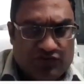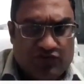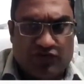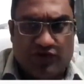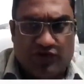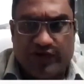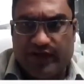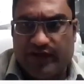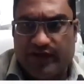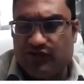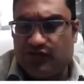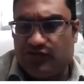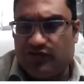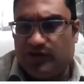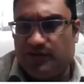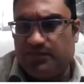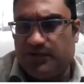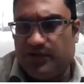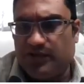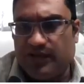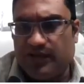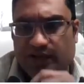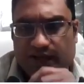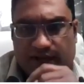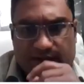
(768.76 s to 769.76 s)
sorry
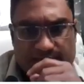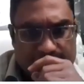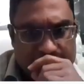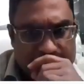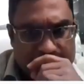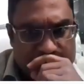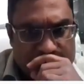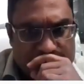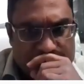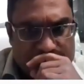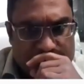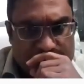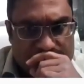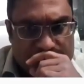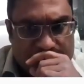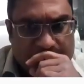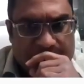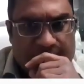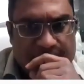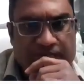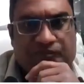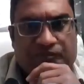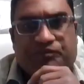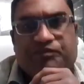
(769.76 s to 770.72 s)
about that, excuse me,